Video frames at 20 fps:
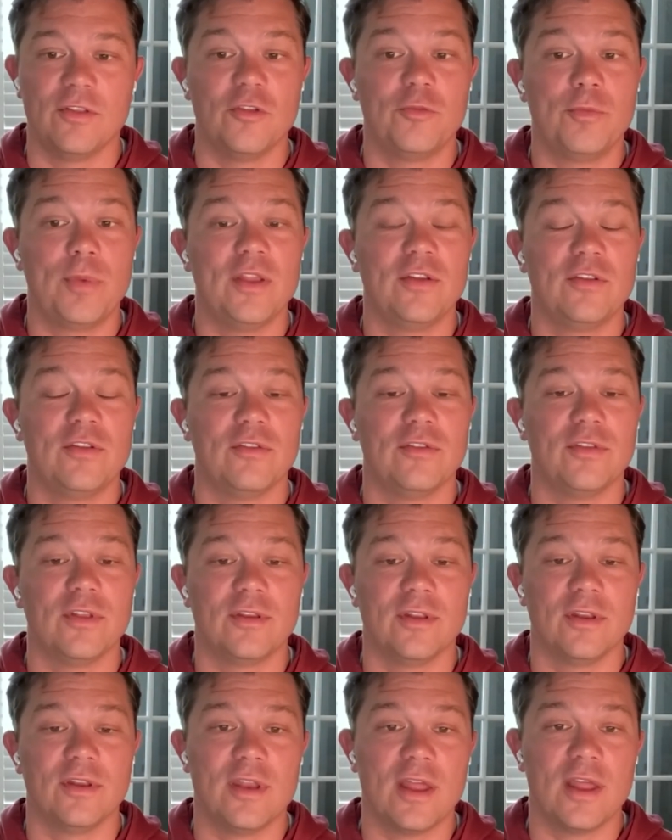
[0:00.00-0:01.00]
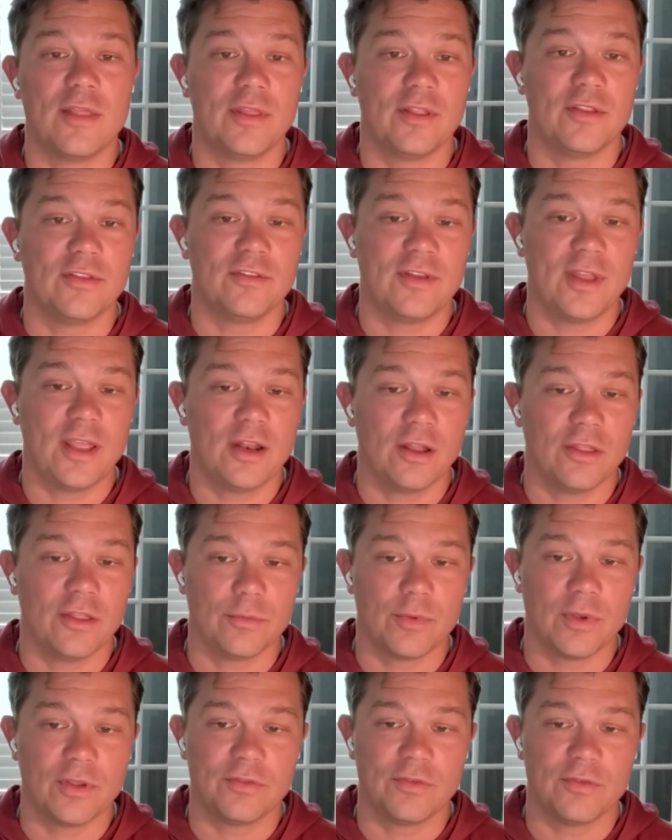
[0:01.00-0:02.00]
Those patients that that stayed on the
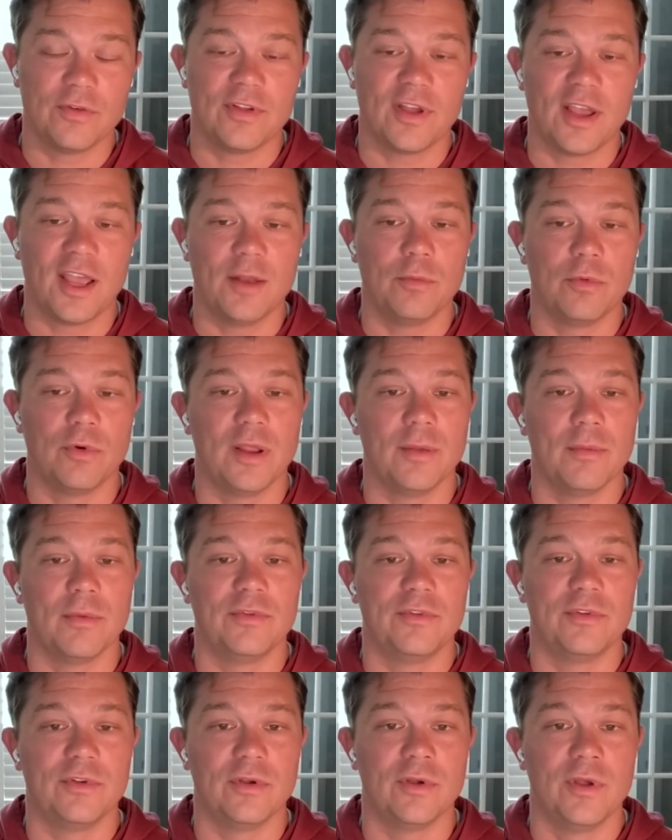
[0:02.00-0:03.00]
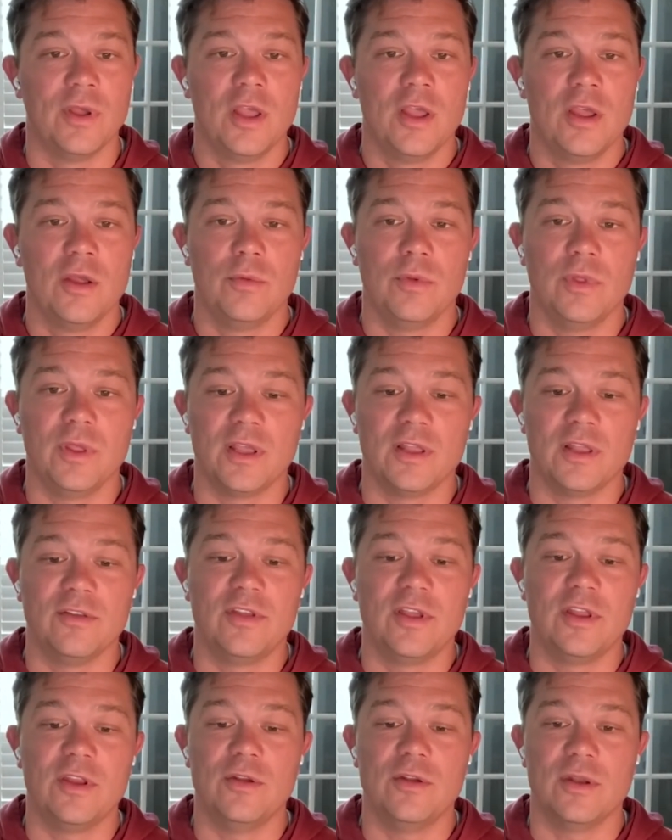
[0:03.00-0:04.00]
Rusfertide were able to really
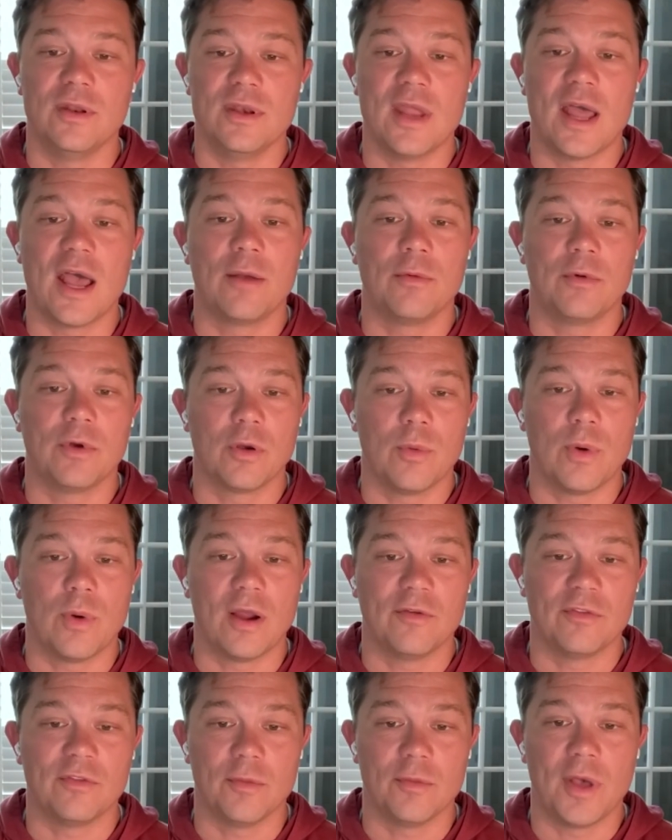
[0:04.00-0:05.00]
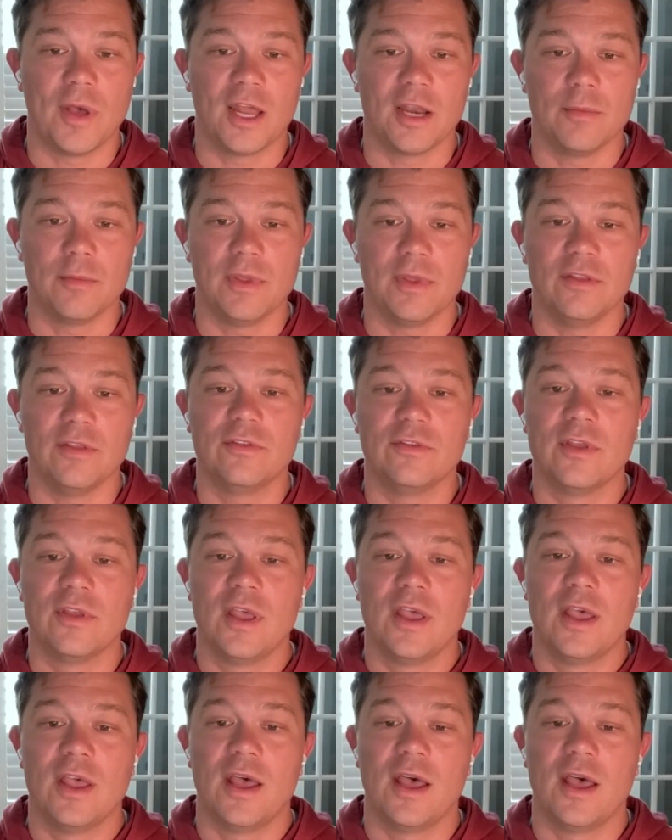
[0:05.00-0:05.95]
continue to not require phlebotomies